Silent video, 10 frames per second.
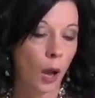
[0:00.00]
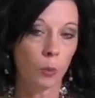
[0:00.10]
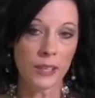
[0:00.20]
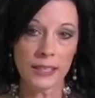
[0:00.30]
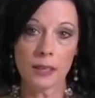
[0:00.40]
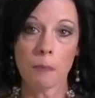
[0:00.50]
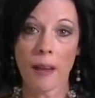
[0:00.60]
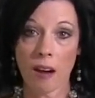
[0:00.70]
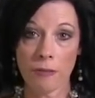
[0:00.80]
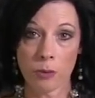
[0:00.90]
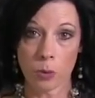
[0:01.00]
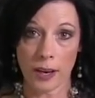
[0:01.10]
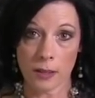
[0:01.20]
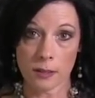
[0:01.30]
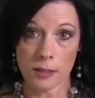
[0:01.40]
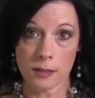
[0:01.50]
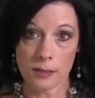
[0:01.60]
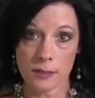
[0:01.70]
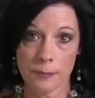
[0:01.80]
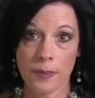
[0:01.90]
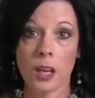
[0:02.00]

We need about four ounces.